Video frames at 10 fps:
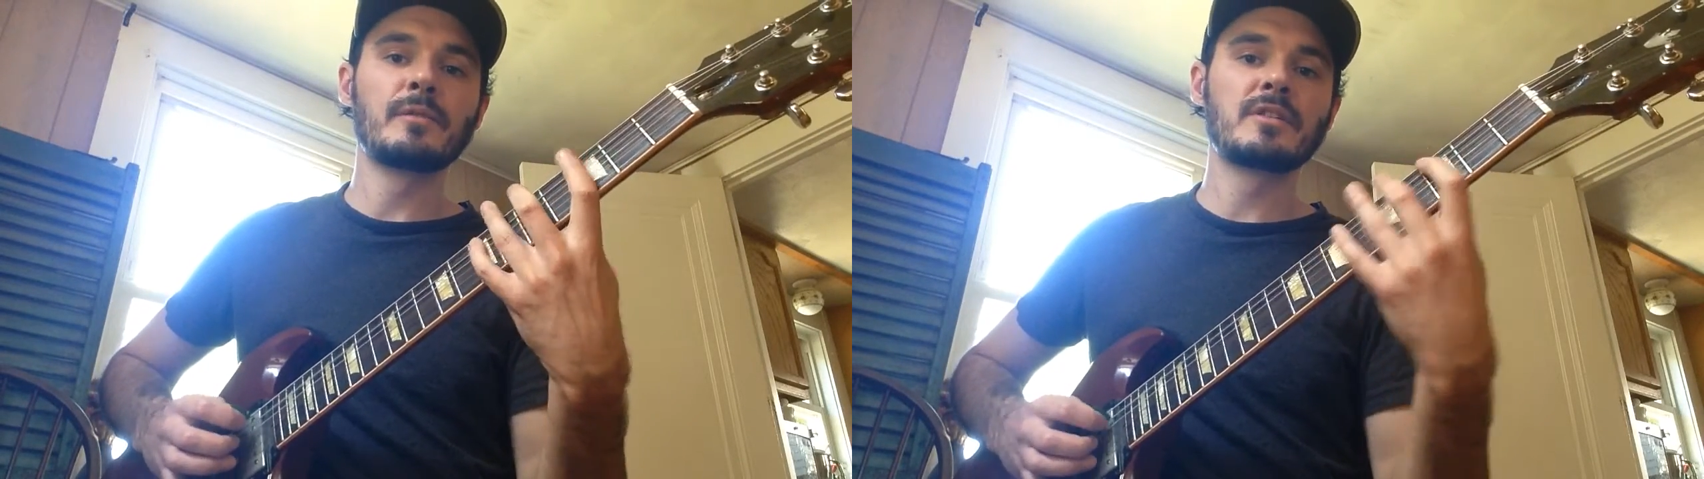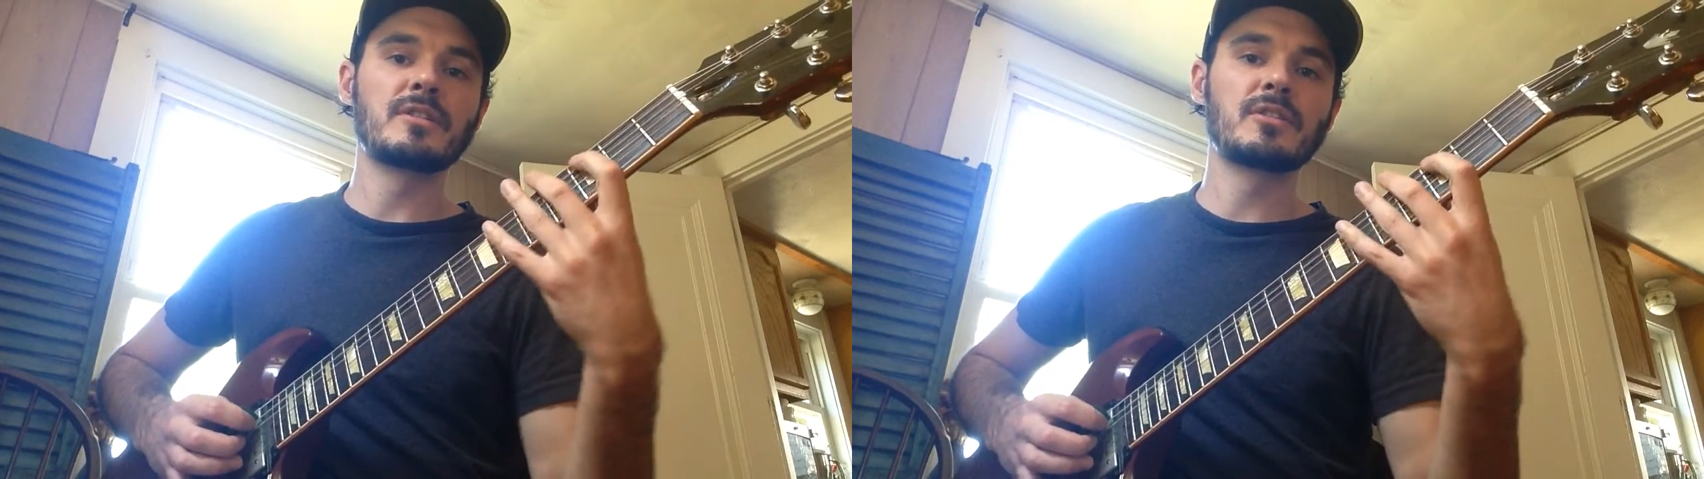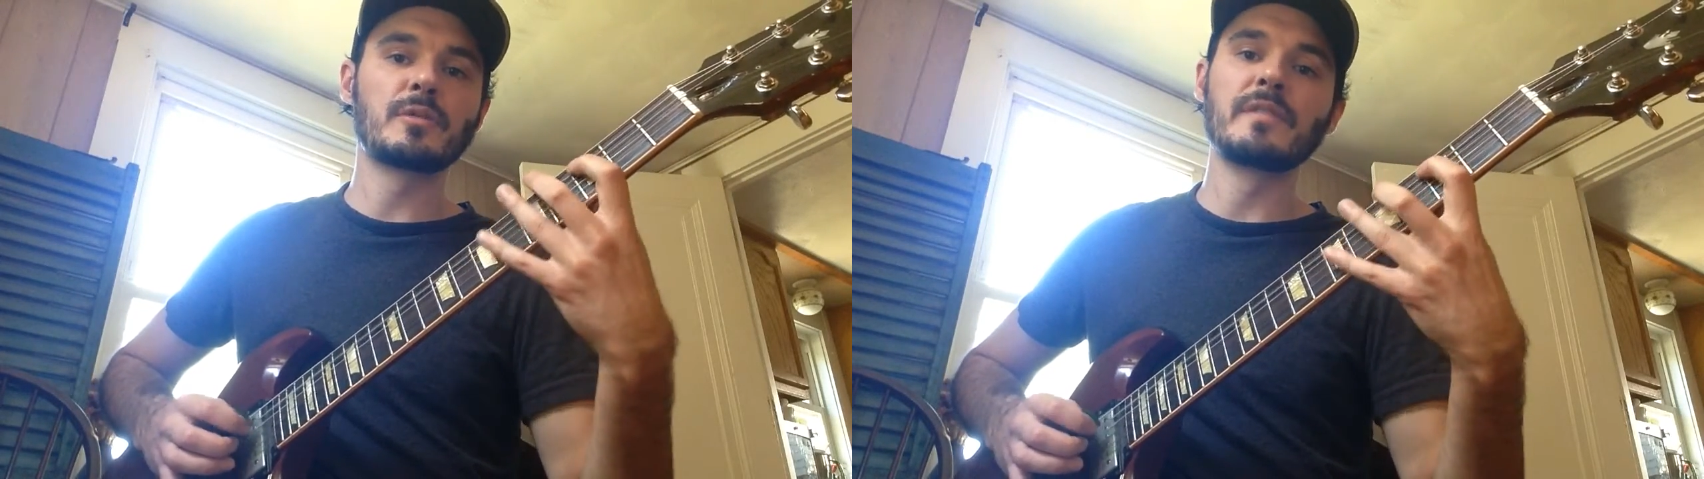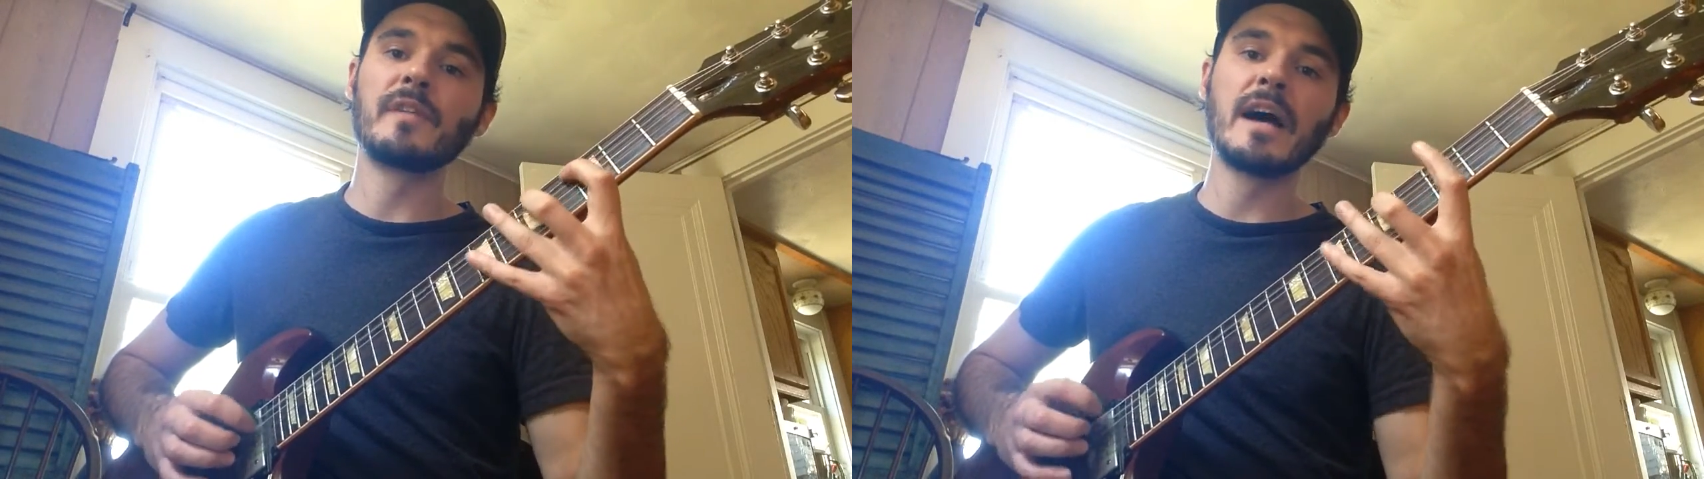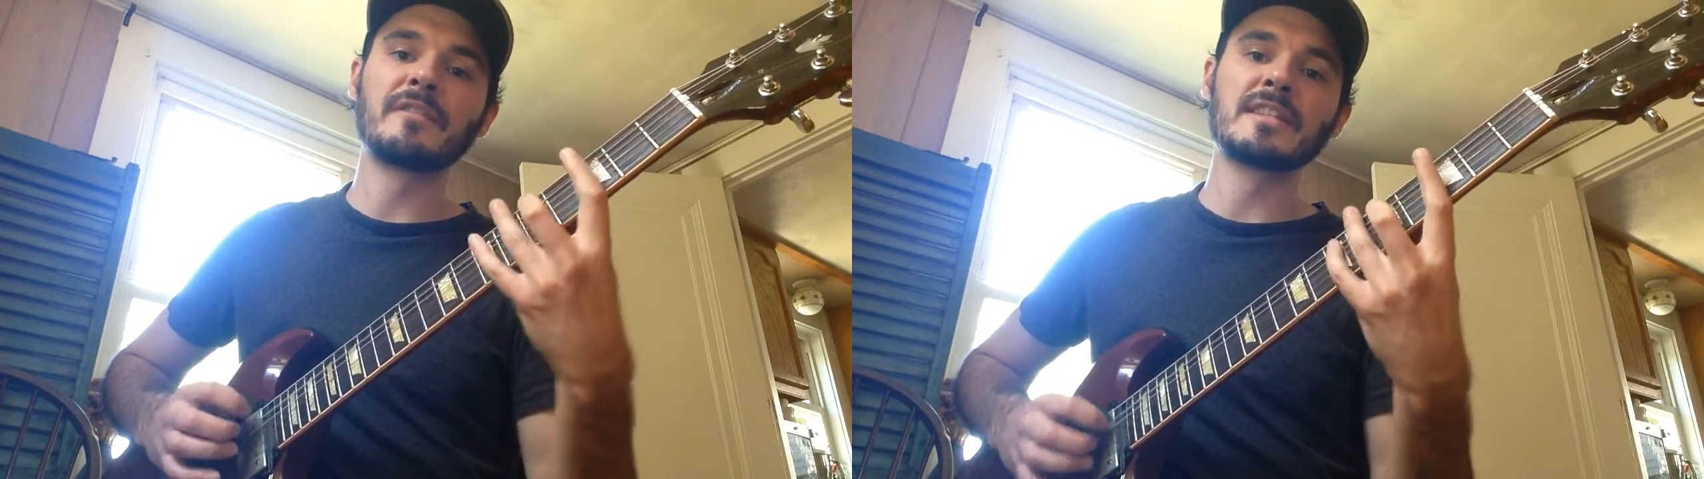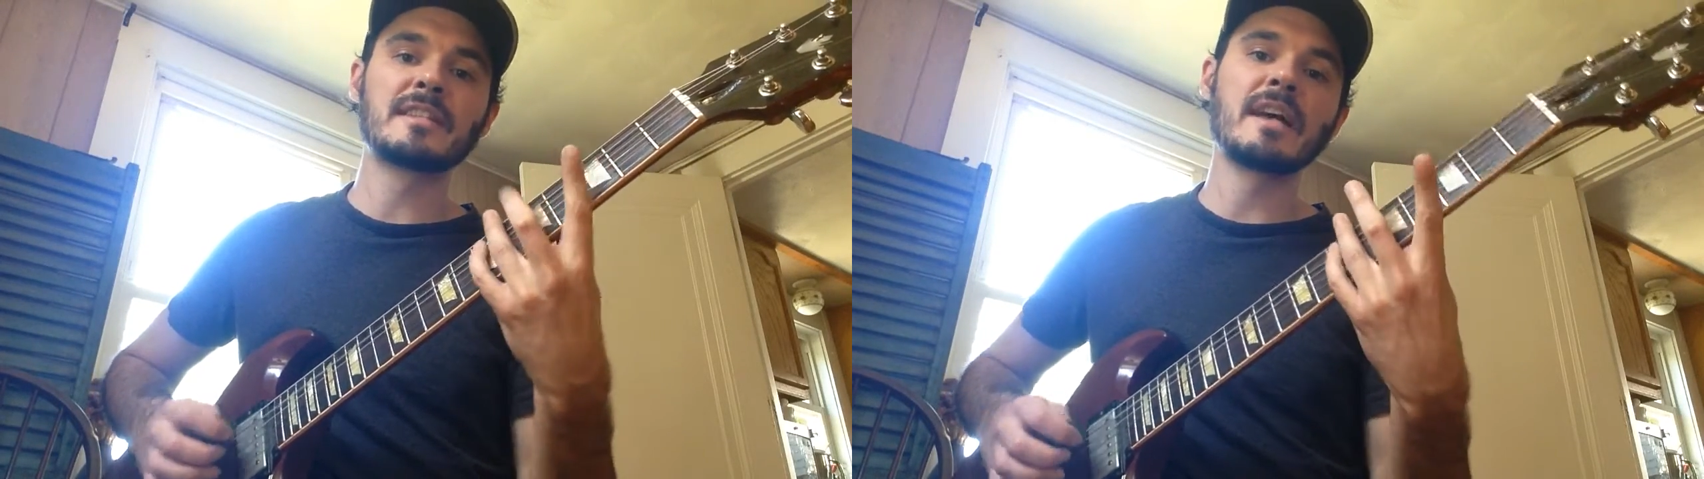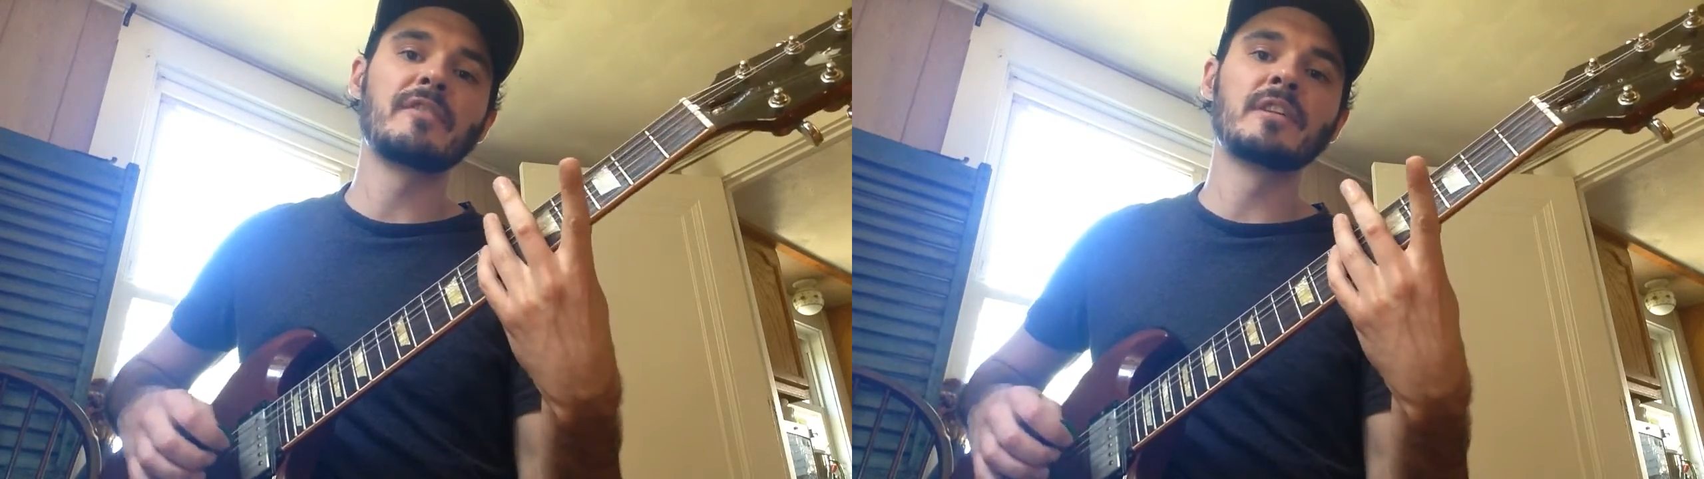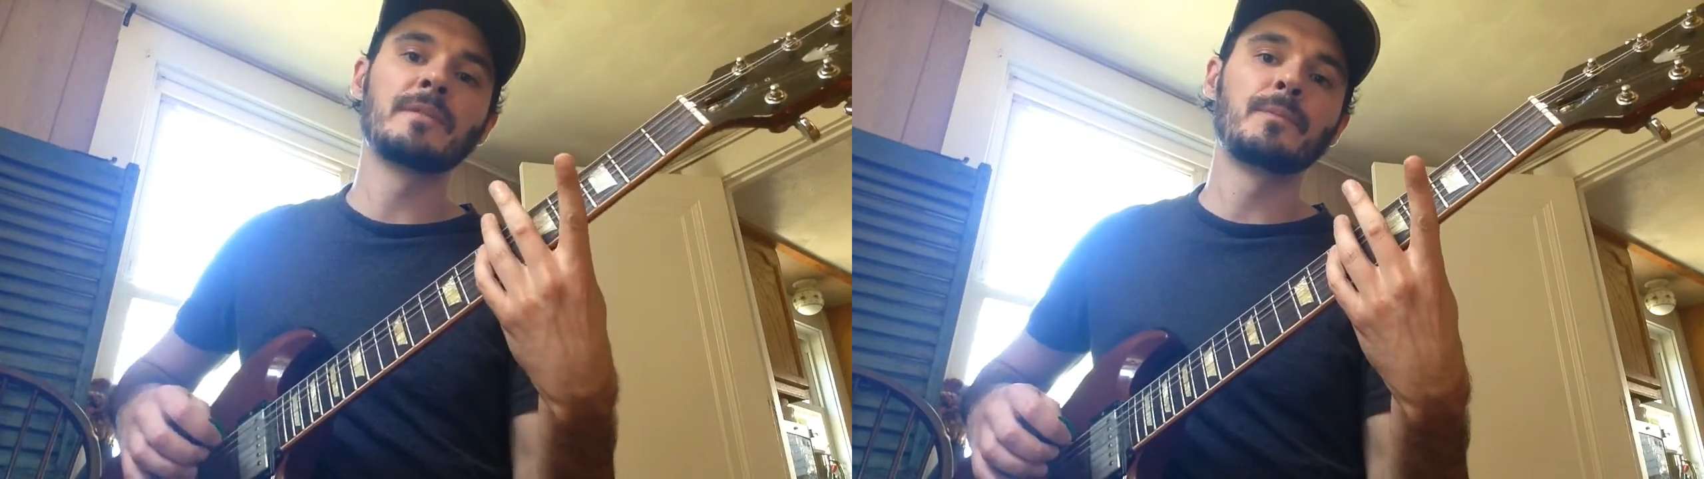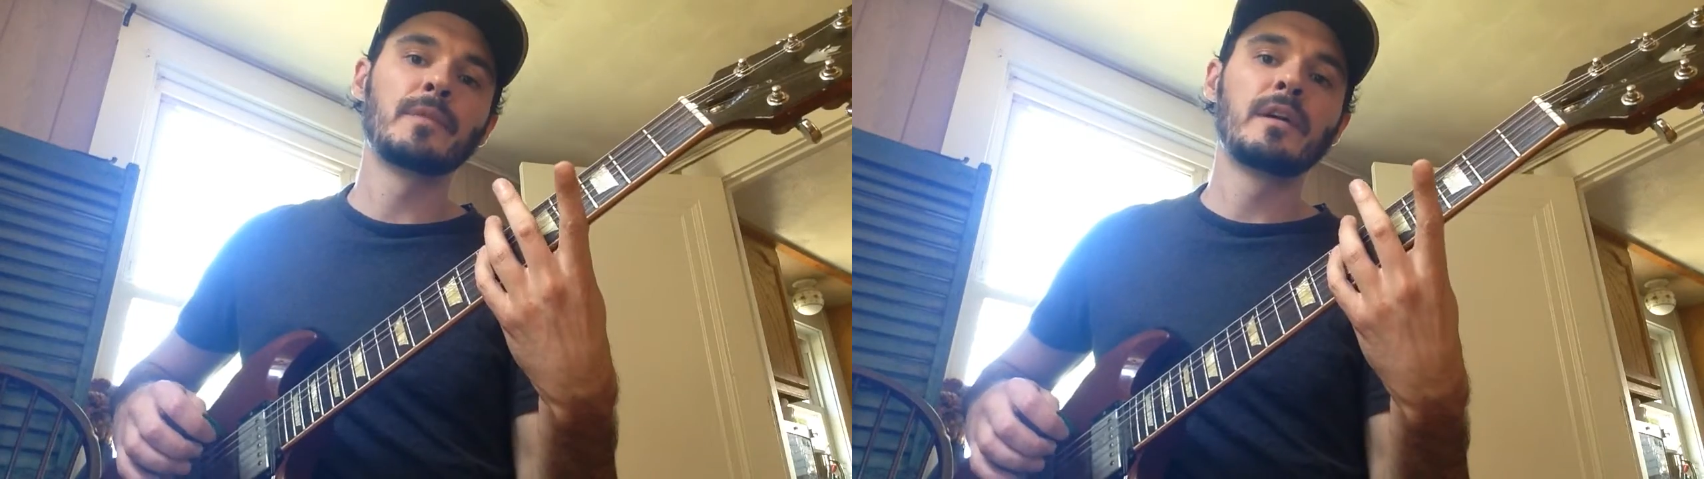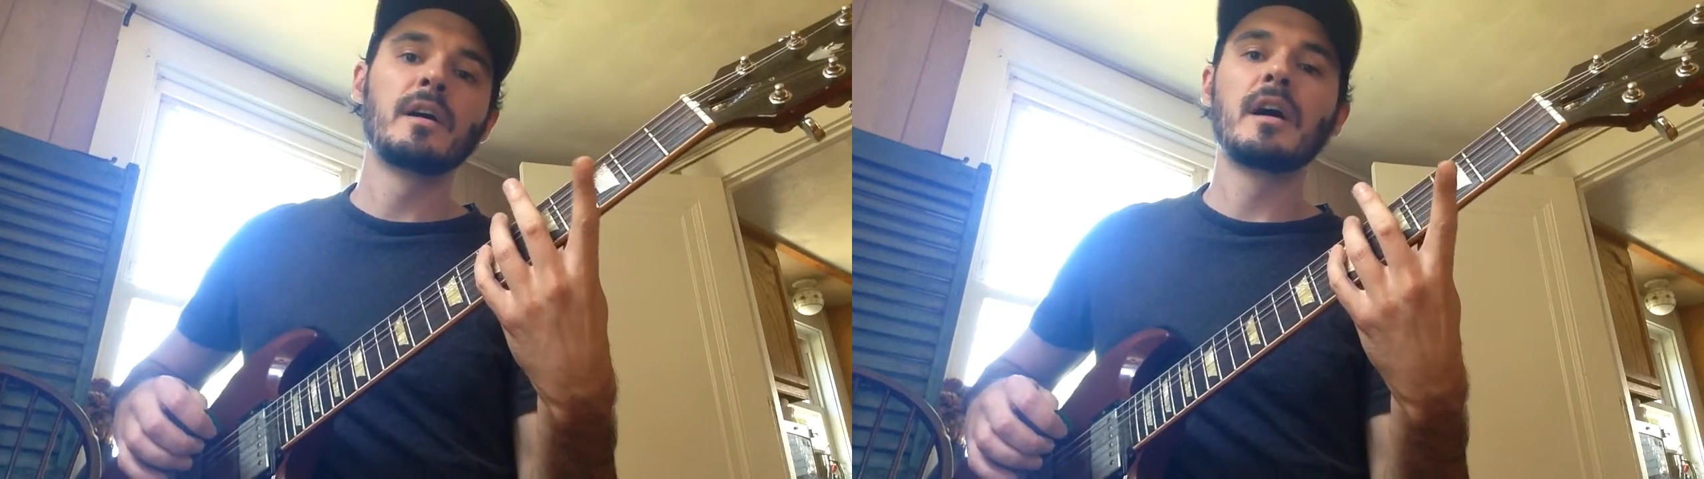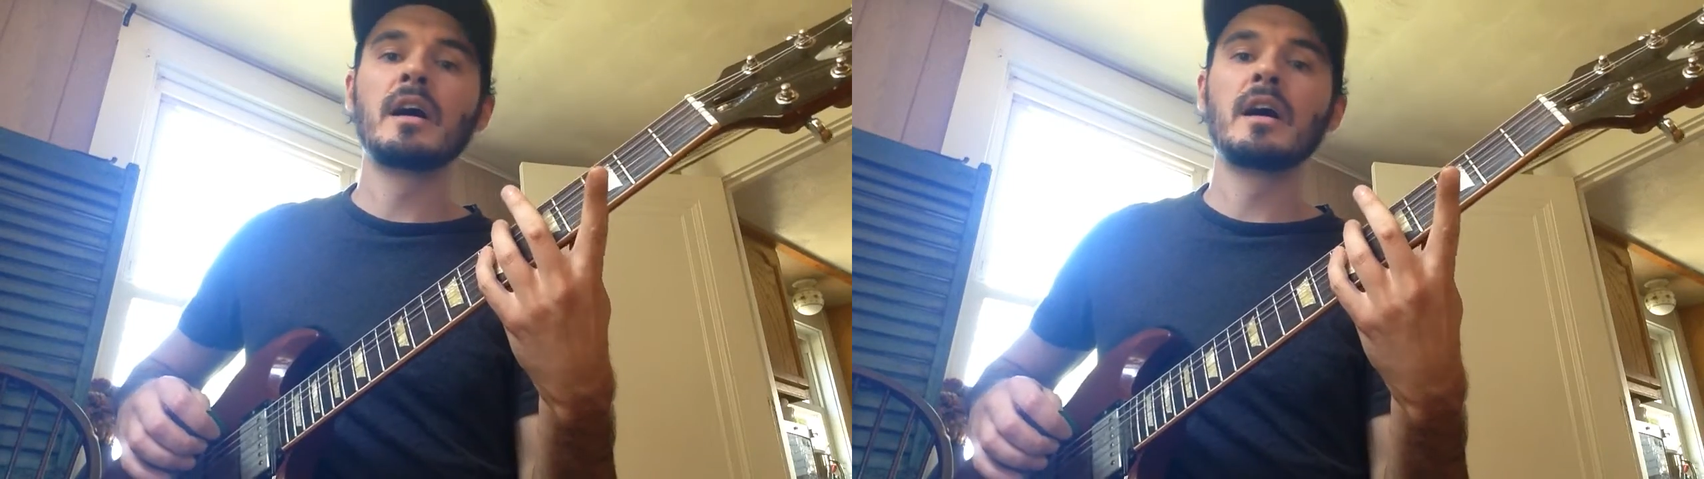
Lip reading: which is 3, 5, and 7